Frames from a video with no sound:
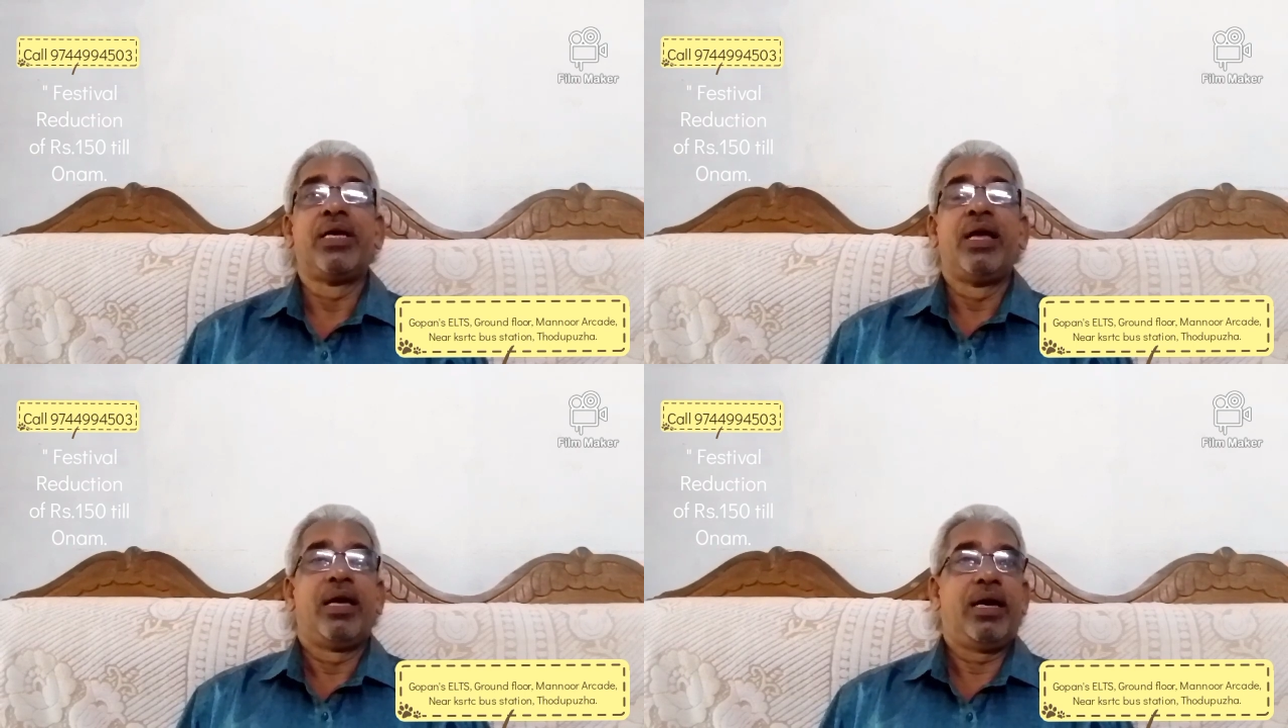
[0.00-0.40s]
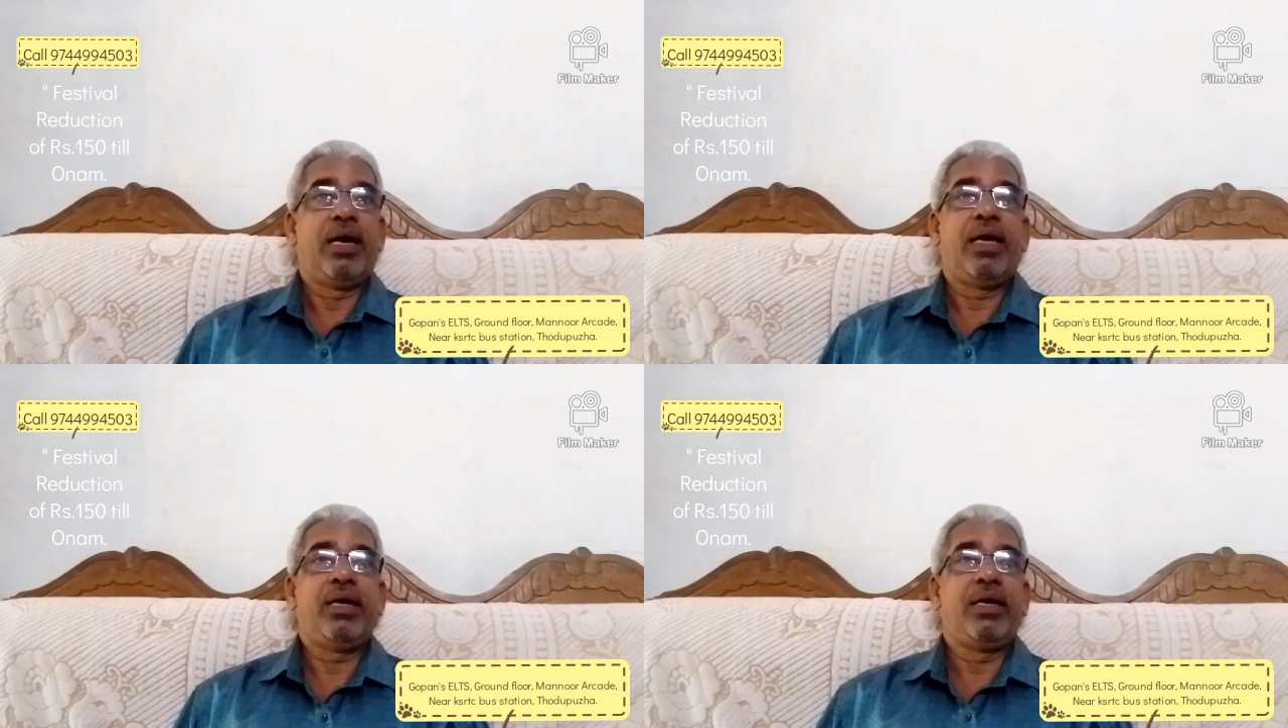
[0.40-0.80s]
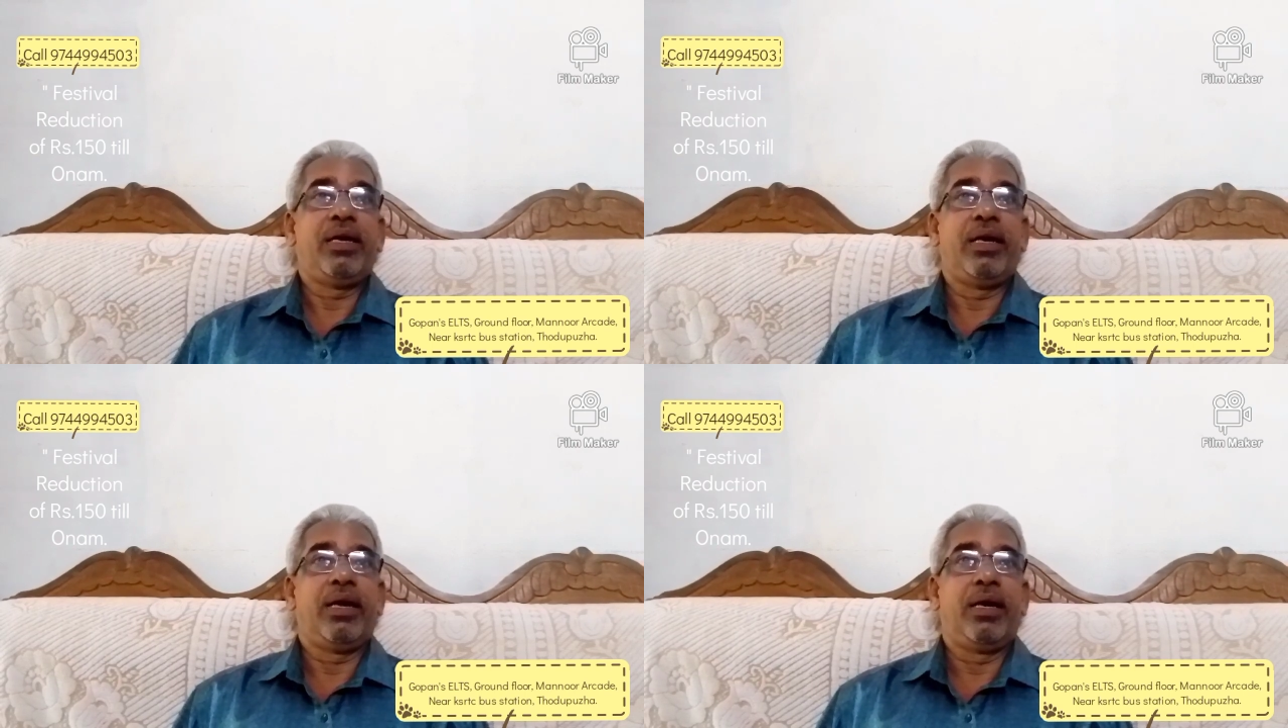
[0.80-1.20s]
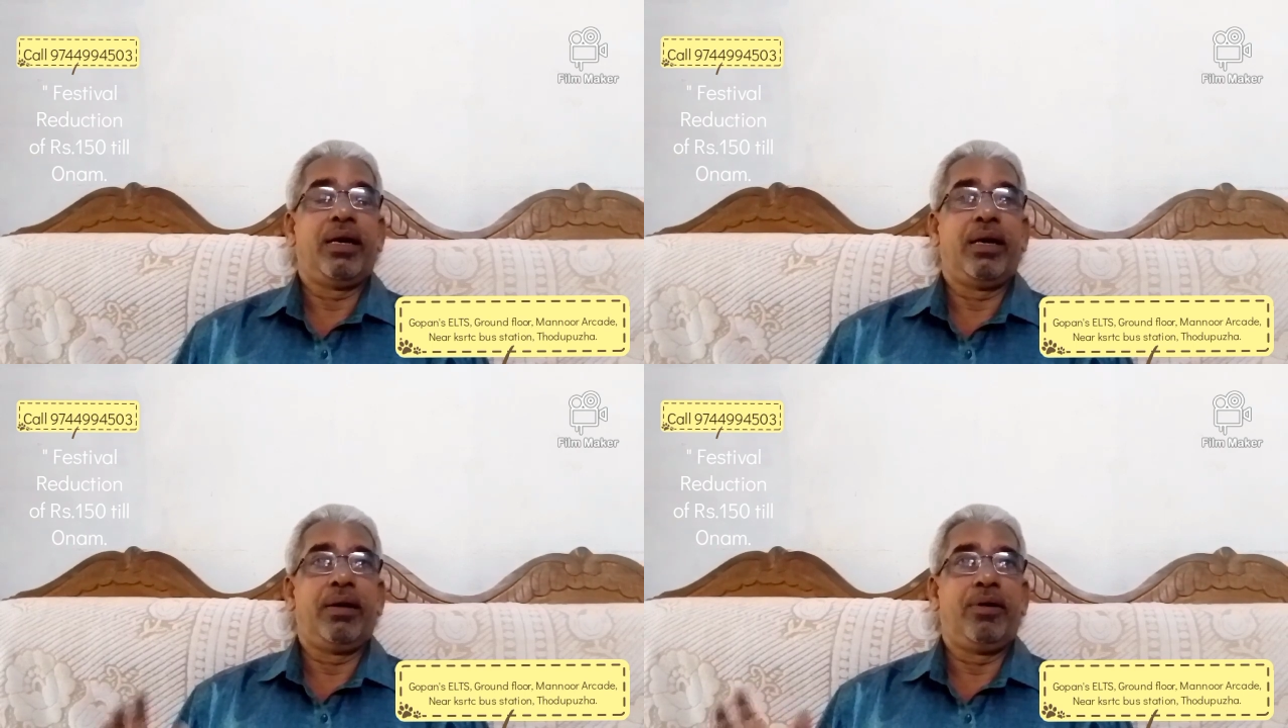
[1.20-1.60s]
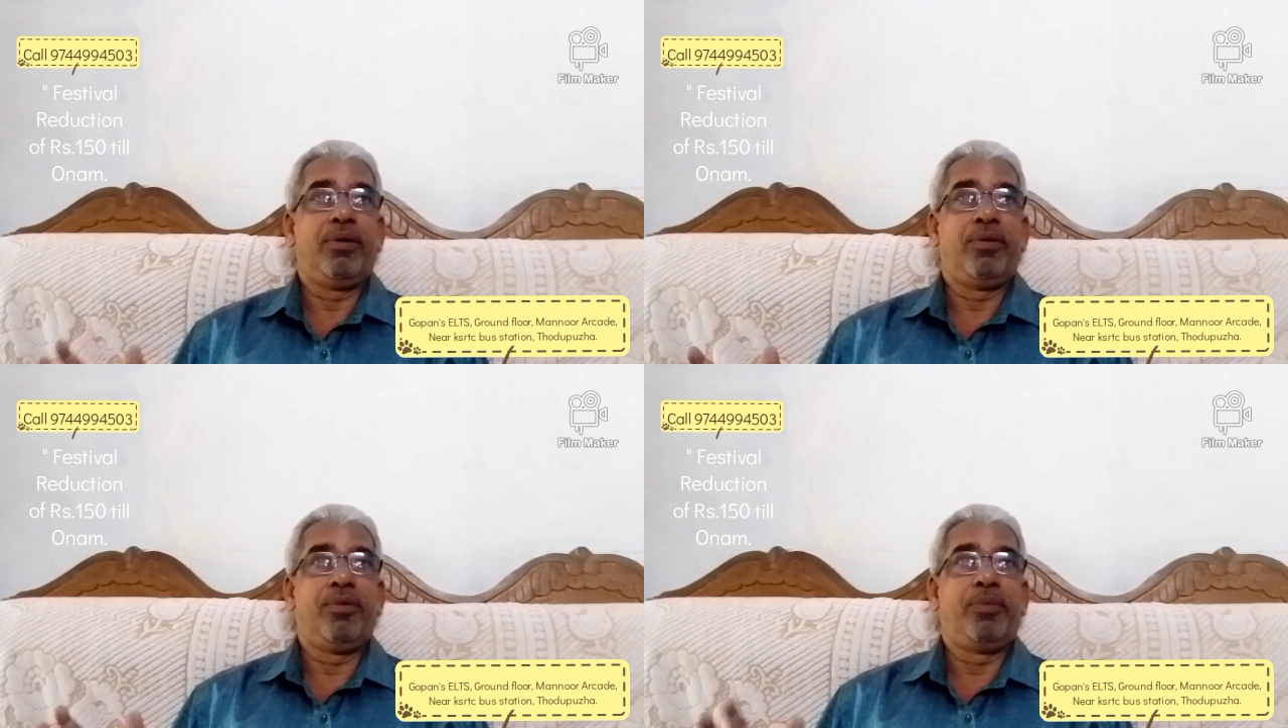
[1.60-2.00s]
Any
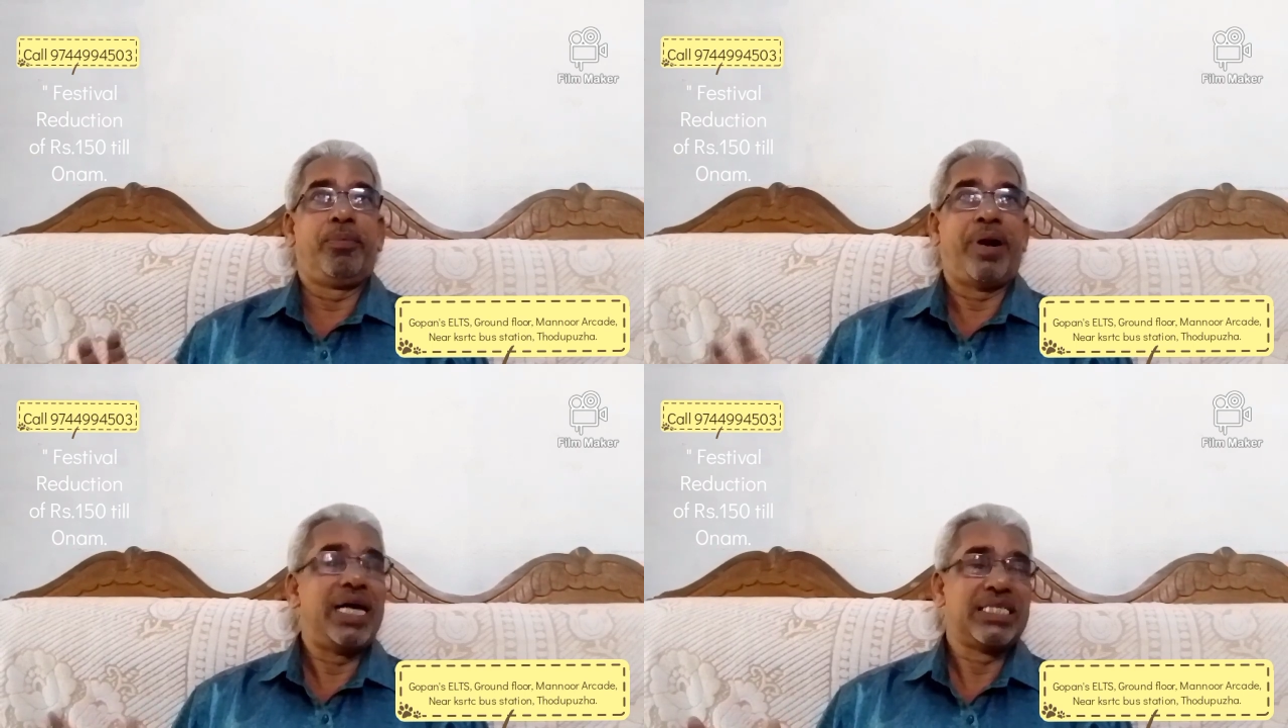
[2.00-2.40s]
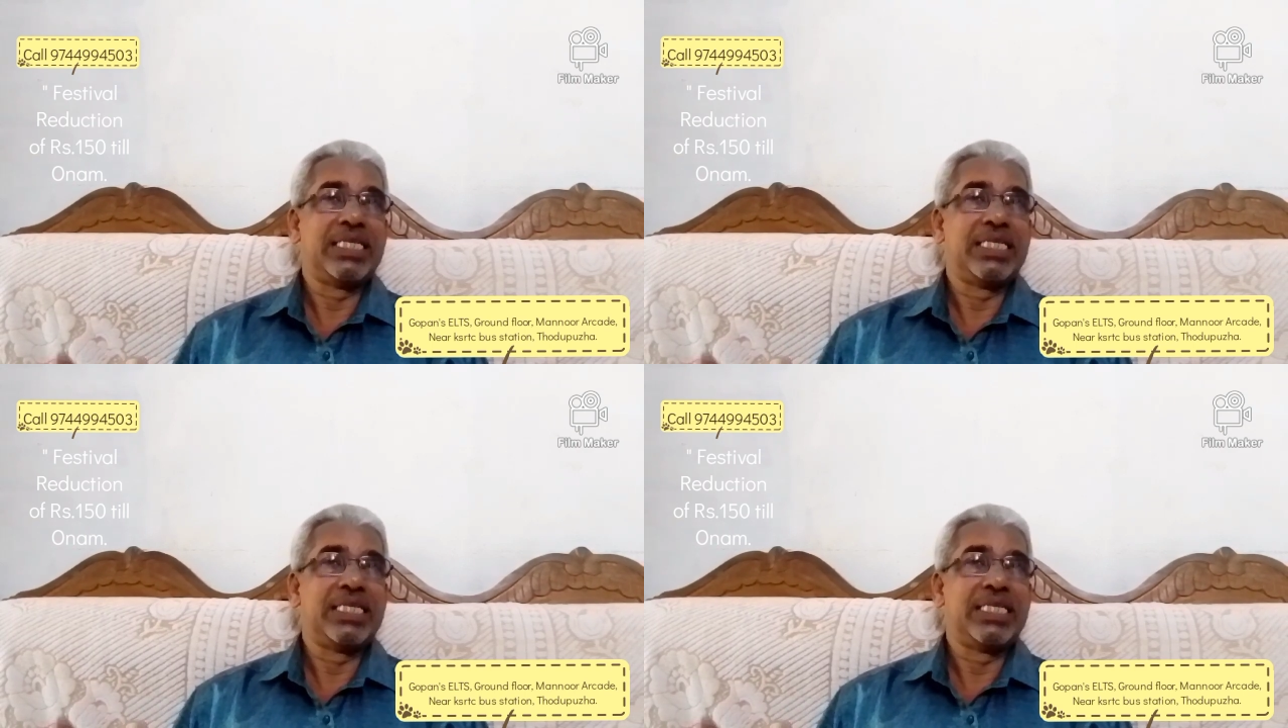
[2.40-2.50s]
past